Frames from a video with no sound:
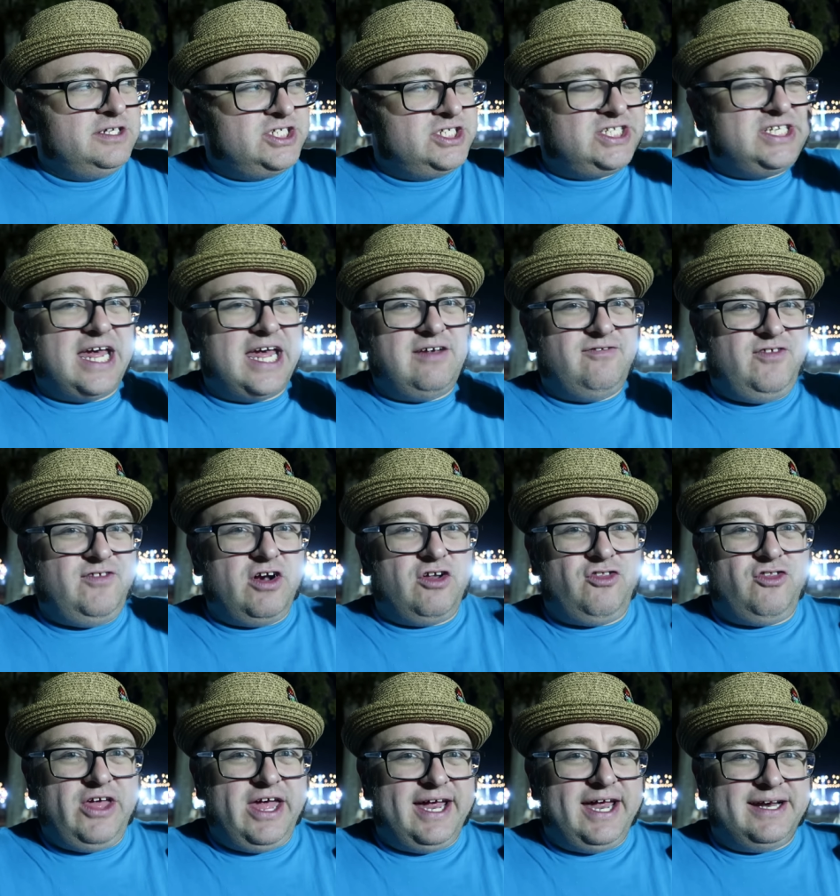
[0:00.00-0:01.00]
state fair
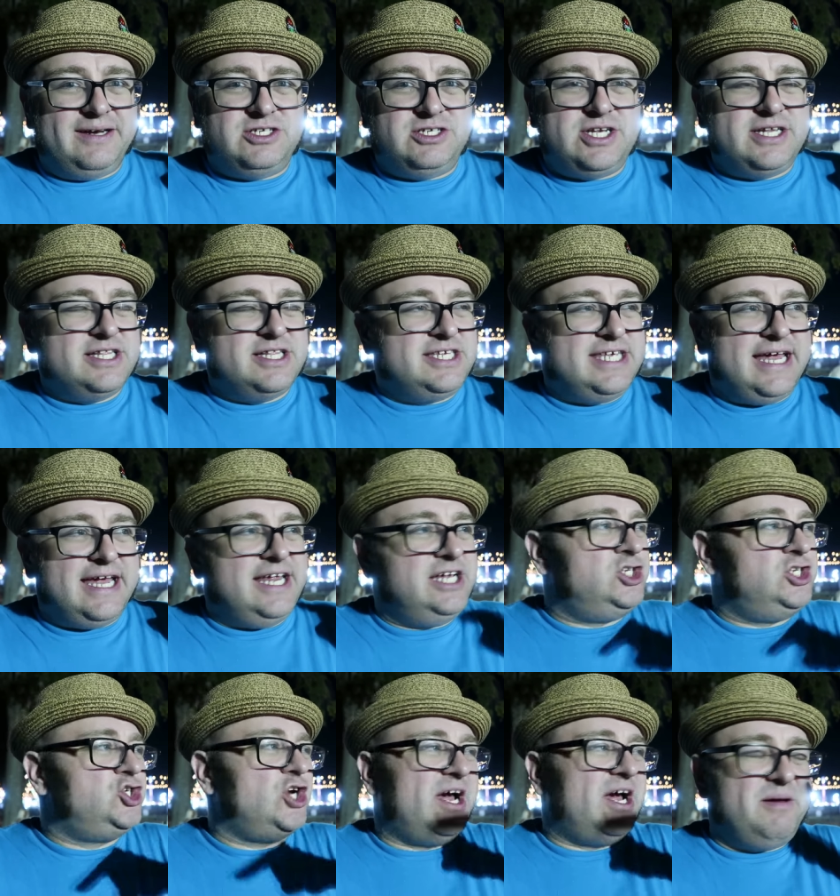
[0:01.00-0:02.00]
things. You didn't see any
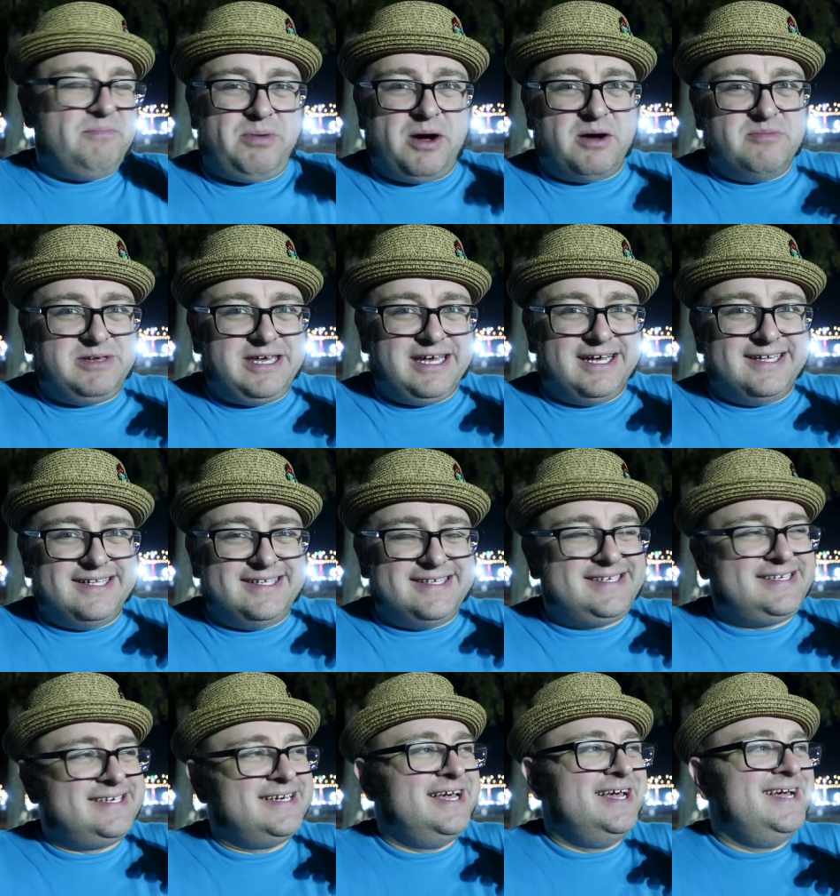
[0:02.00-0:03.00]
giant
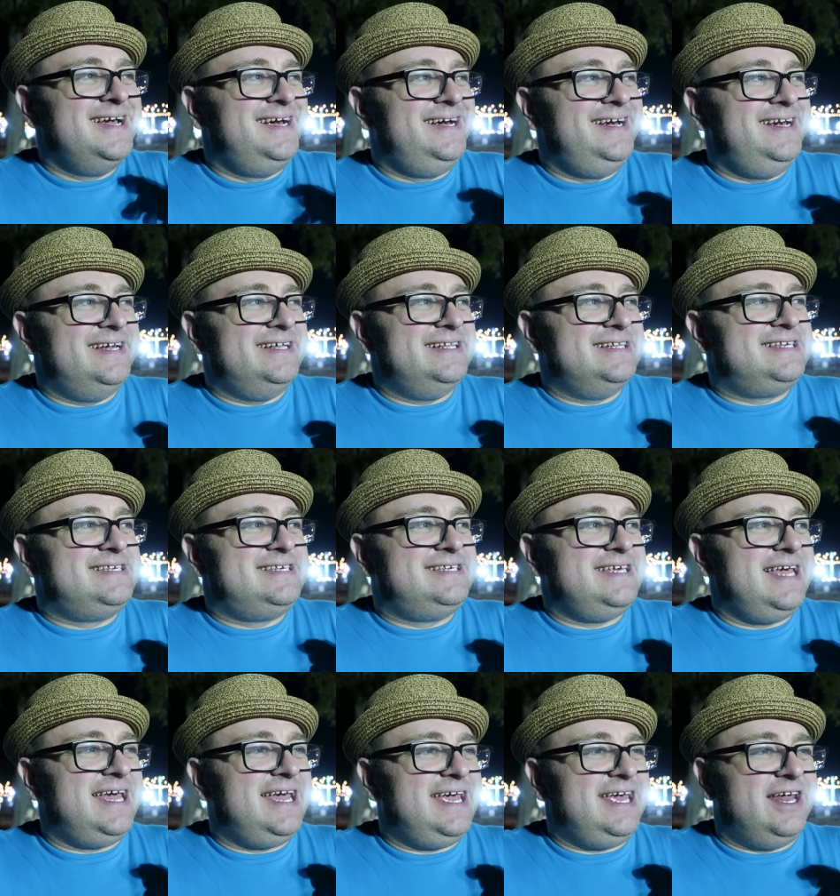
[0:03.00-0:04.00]
pumpkins, you didn't
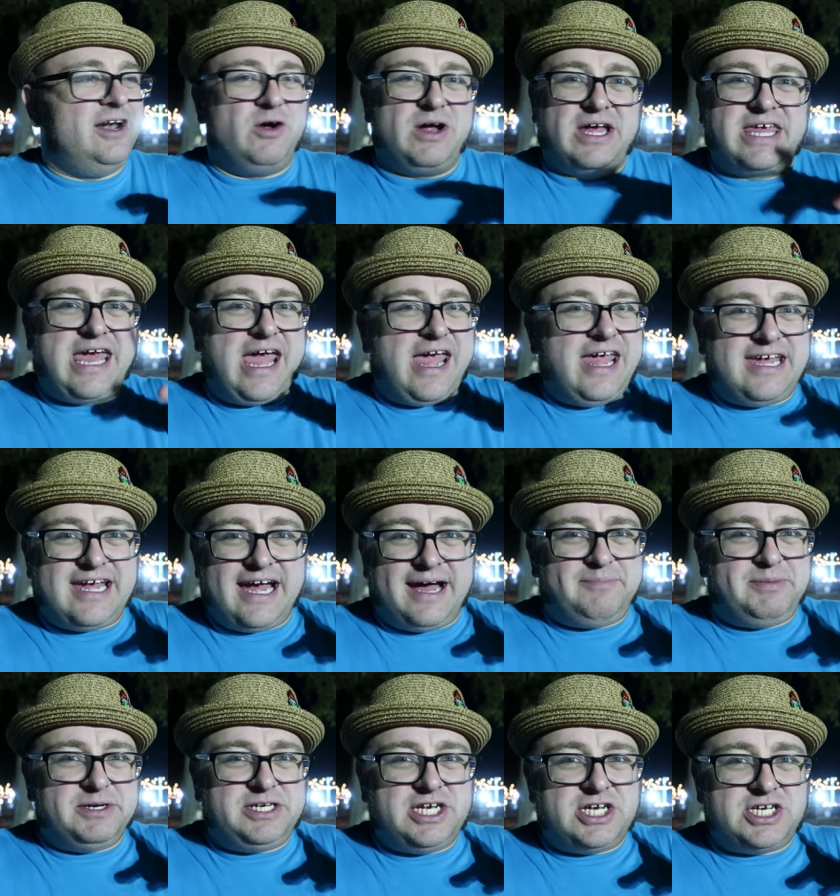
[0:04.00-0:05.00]
see, you know, a cake
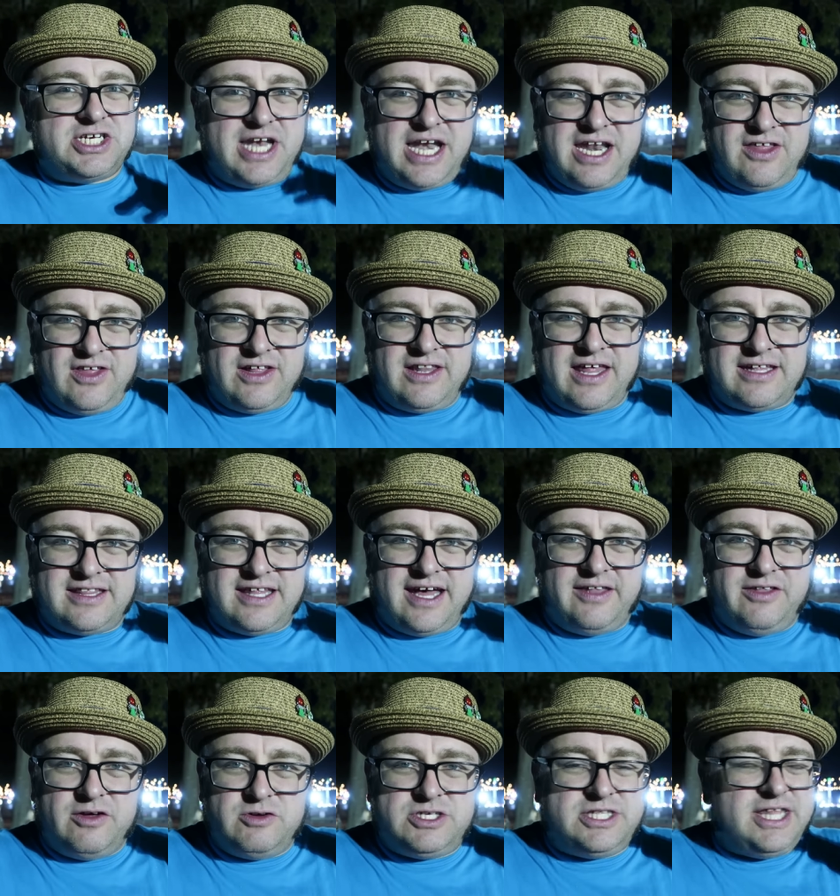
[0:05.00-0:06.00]
competition, anything like
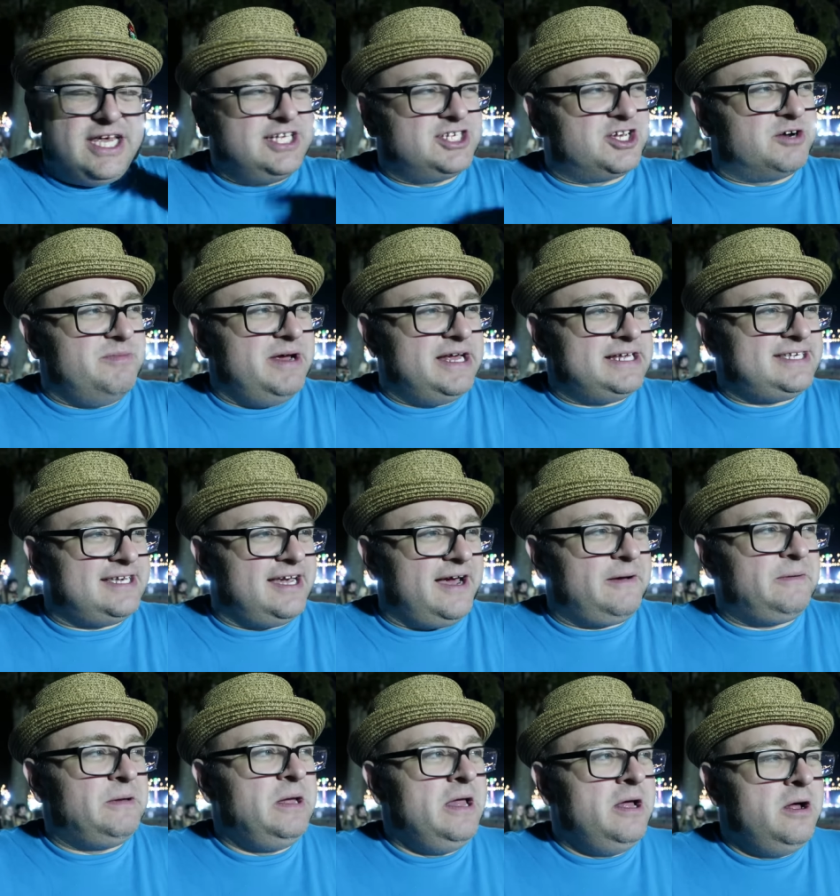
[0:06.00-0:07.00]
that. Those things are
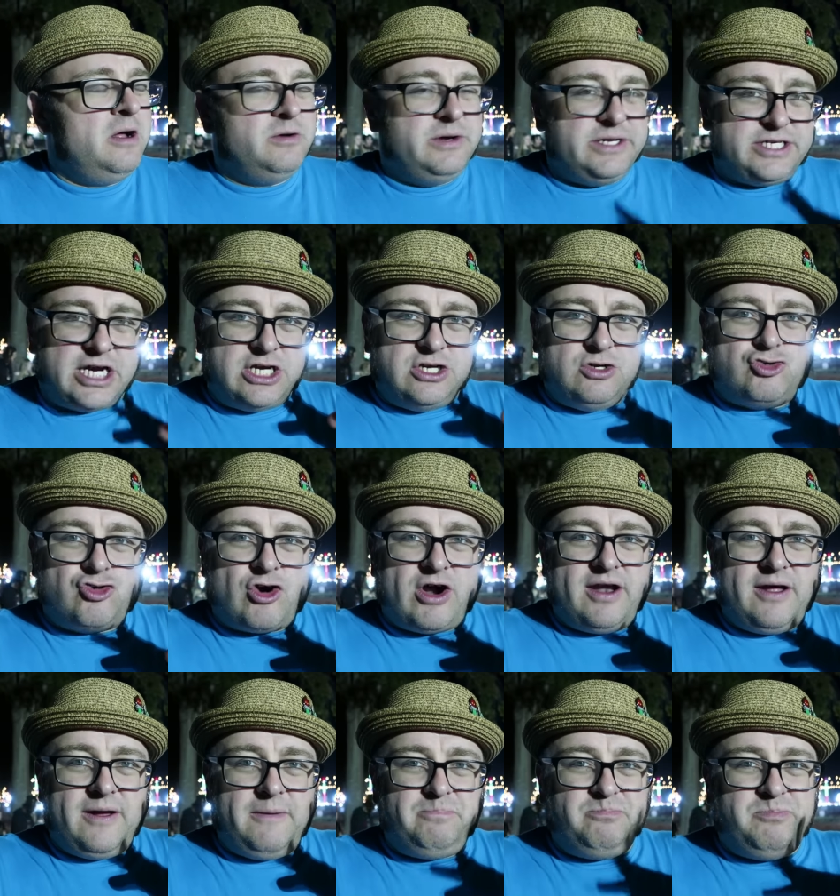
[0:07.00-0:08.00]
missing, which I do
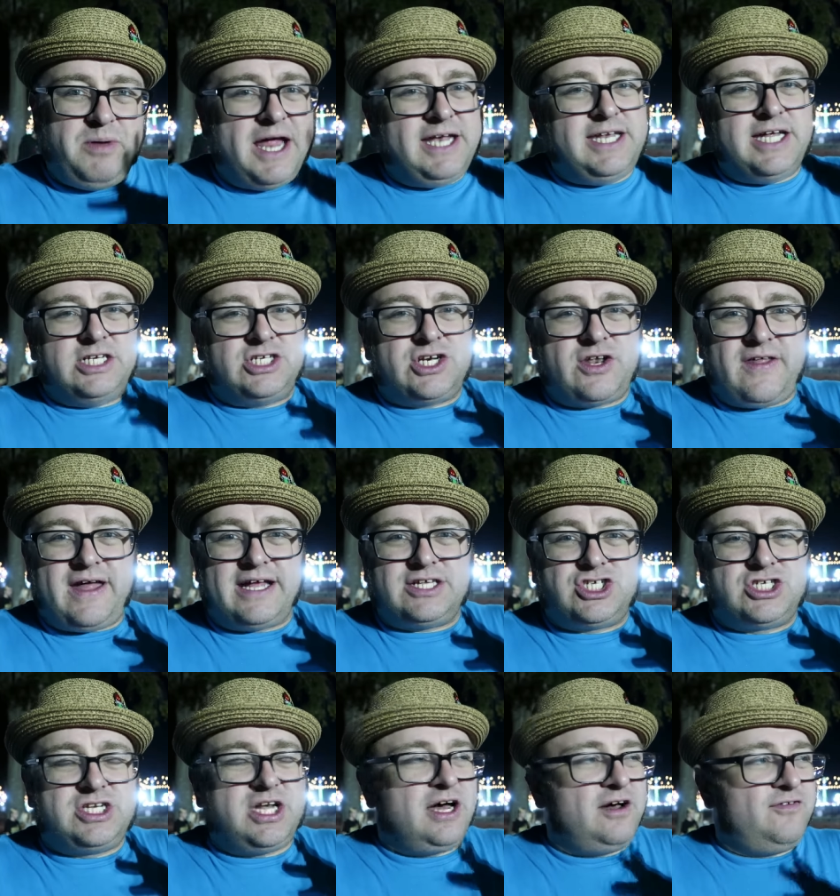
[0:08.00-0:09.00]
try to pay attention to
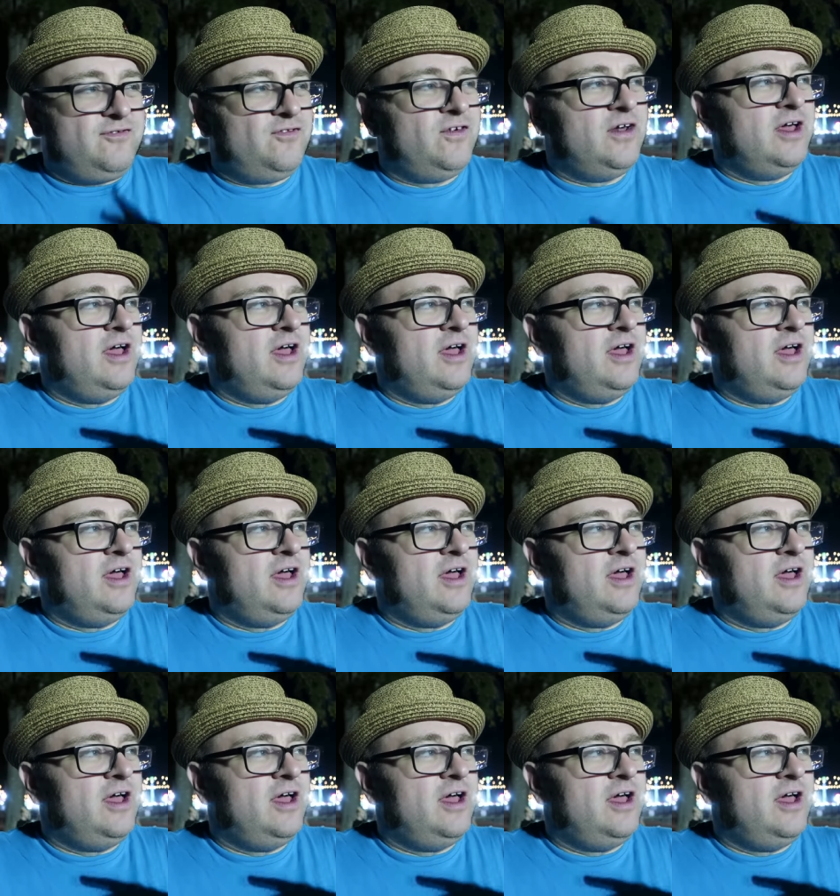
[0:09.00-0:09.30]
that stuff,